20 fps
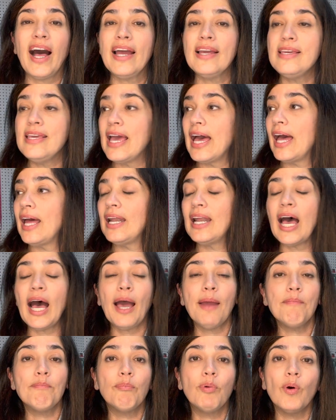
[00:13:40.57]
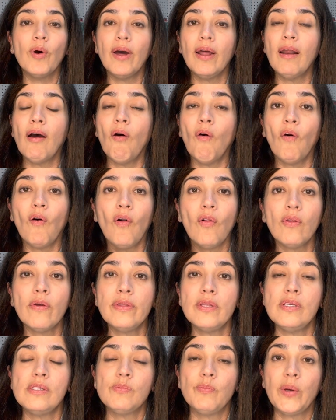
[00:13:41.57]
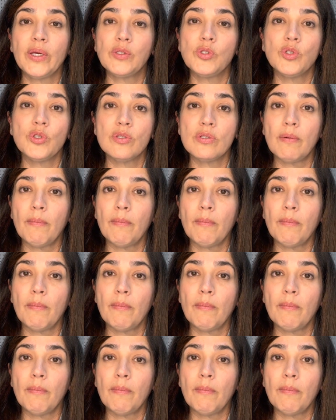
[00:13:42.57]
Again, I put all of these pictures